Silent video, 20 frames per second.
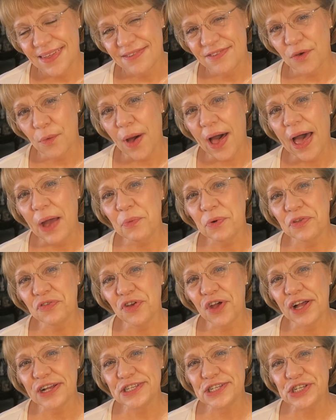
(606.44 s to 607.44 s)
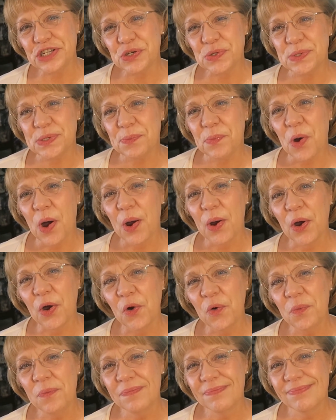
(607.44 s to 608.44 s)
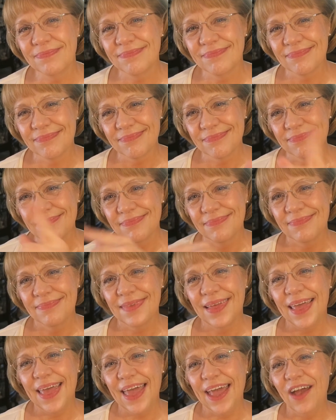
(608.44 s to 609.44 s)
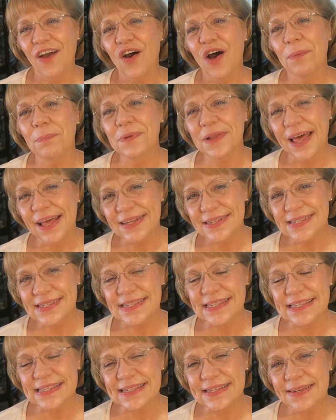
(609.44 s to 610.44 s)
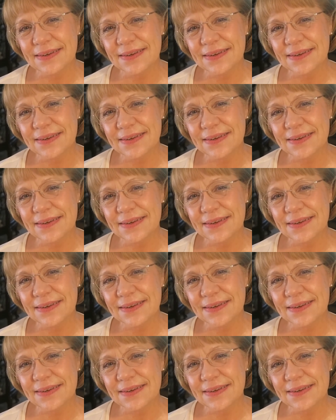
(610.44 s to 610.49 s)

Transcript: So I will talk to you tomorrow, and God bless.